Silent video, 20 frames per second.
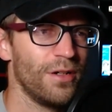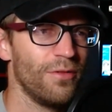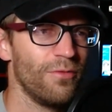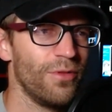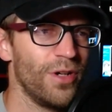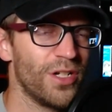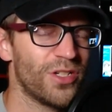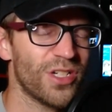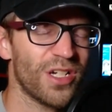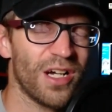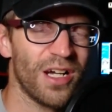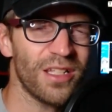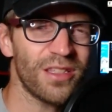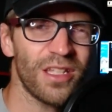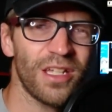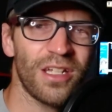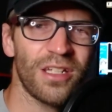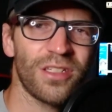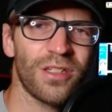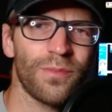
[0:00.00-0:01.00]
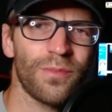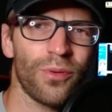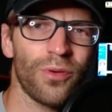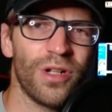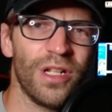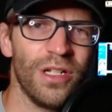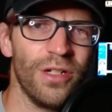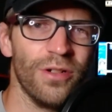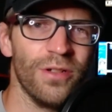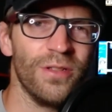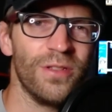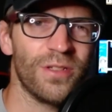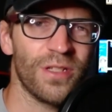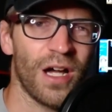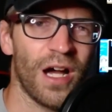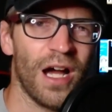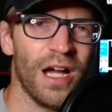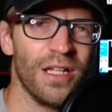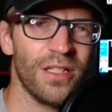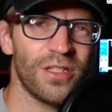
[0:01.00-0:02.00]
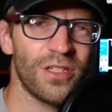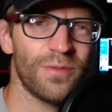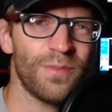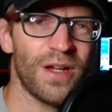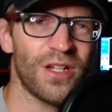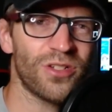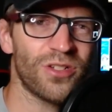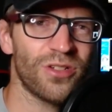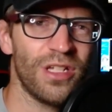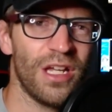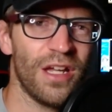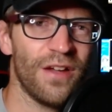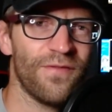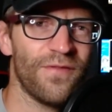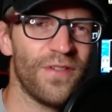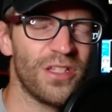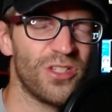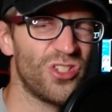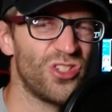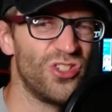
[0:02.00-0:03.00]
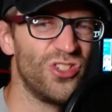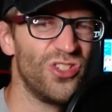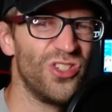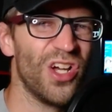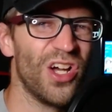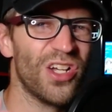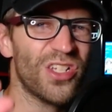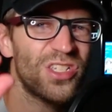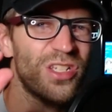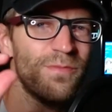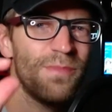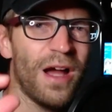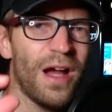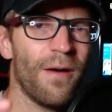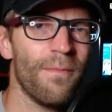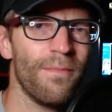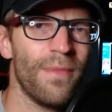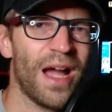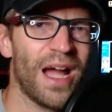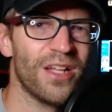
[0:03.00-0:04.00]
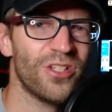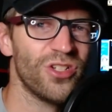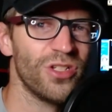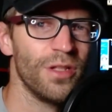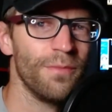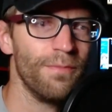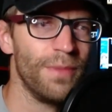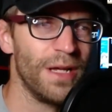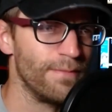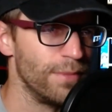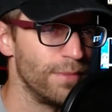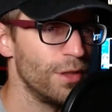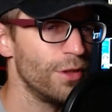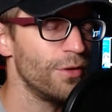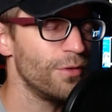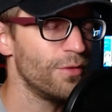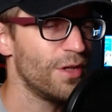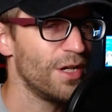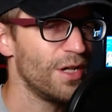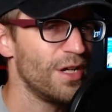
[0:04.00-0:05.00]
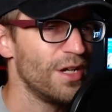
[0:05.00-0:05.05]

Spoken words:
which I think is a pretty good size, especially if it's just about matching the Big Blue.